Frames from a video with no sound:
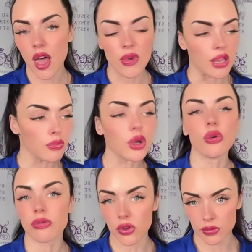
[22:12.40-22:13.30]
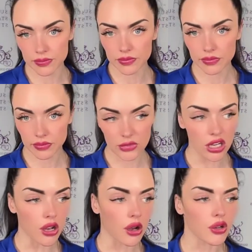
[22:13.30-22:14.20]
I mean, beautiful.
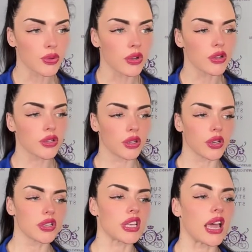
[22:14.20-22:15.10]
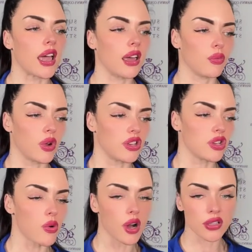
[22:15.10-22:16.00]
You know, it's one of those girls that
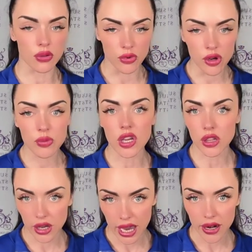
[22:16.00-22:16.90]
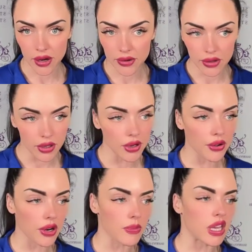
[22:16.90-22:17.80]
when she walks in the room, you look at her.
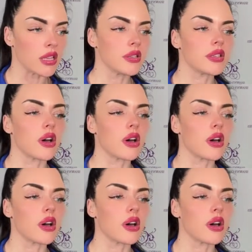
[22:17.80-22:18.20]
You know what I mean?